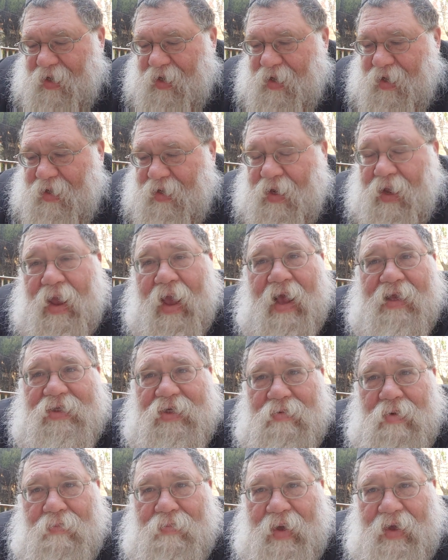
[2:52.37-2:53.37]
And I
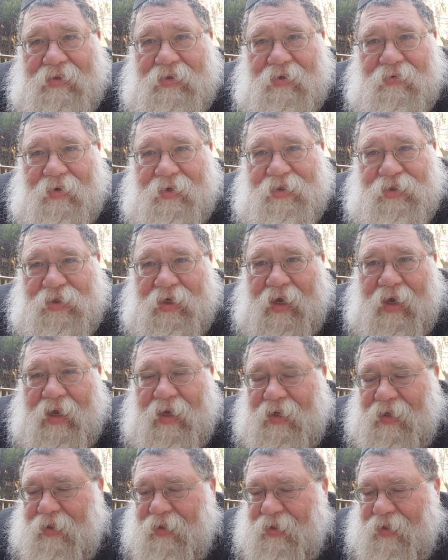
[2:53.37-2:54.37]
asked him about the
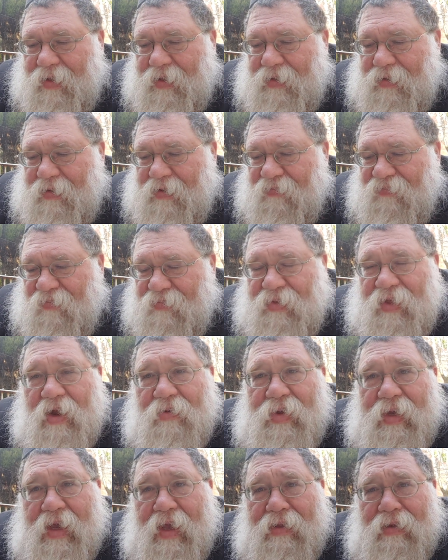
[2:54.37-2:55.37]
Rashag, and from there
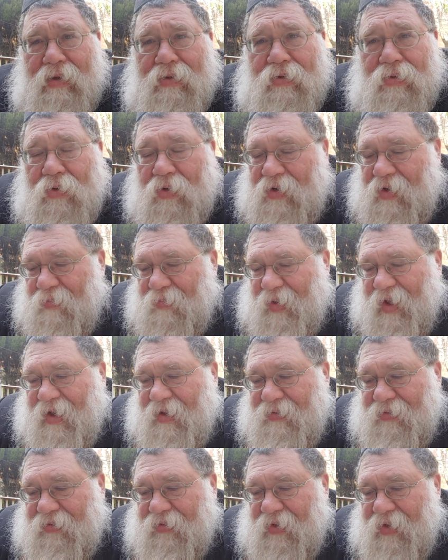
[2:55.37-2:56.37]
we get to talk
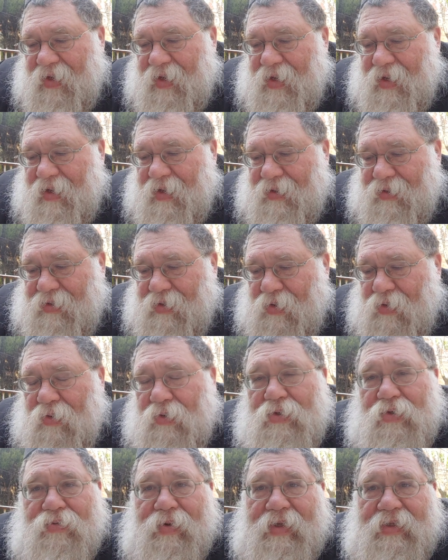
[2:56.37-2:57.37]
about the
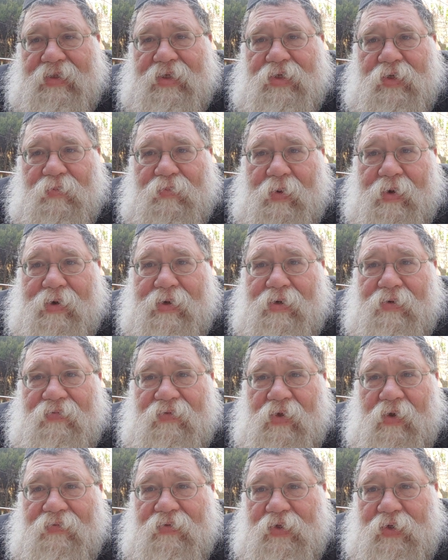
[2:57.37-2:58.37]
whole transition period of
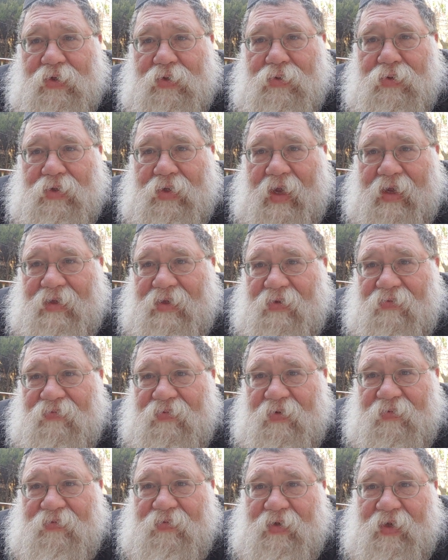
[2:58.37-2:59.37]
Tafshin Yud
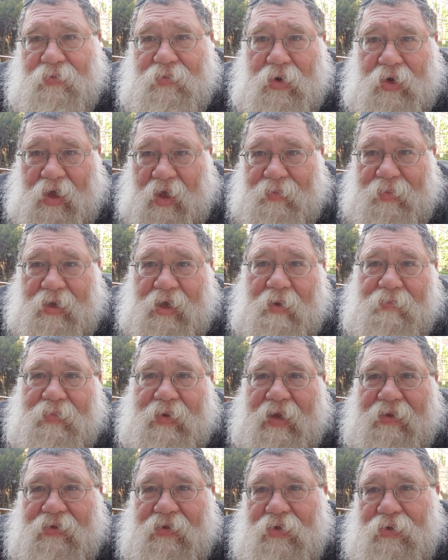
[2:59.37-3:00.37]
1950, and we're coming up
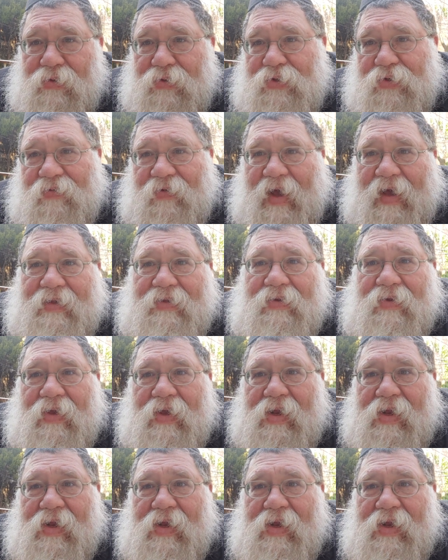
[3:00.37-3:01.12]
now to Yud Shvat,